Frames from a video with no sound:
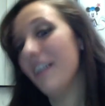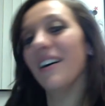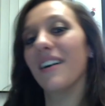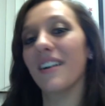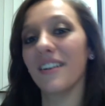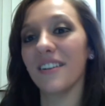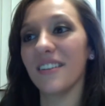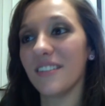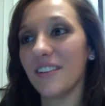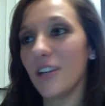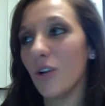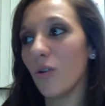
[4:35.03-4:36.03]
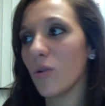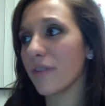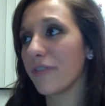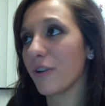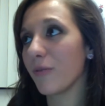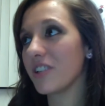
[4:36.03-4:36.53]
uh, or
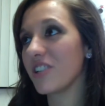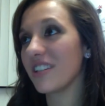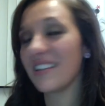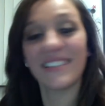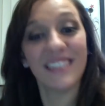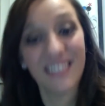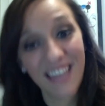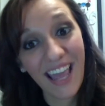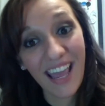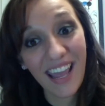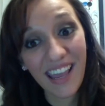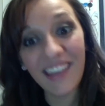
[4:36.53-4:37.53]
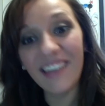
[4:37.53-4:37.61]
if you're watching this today,